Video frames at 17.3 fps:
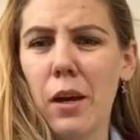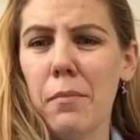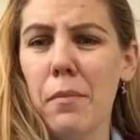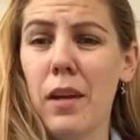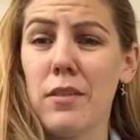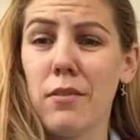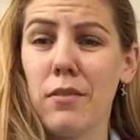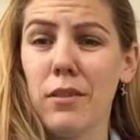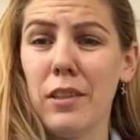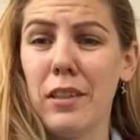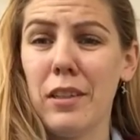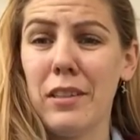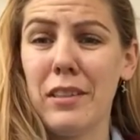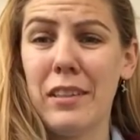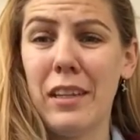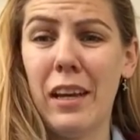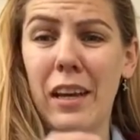as early in
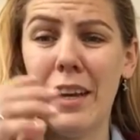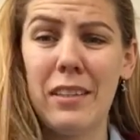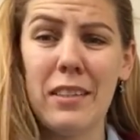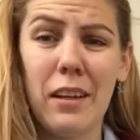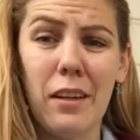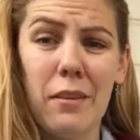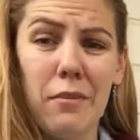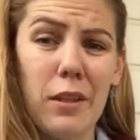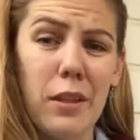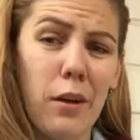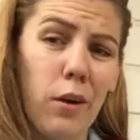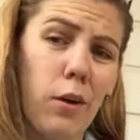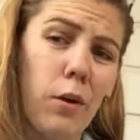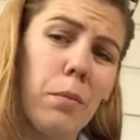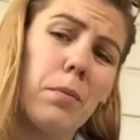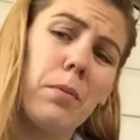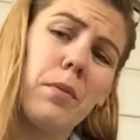the day as I had really
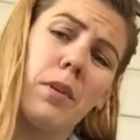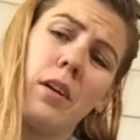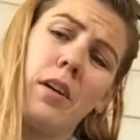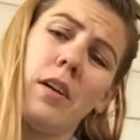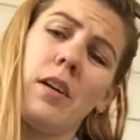hoped.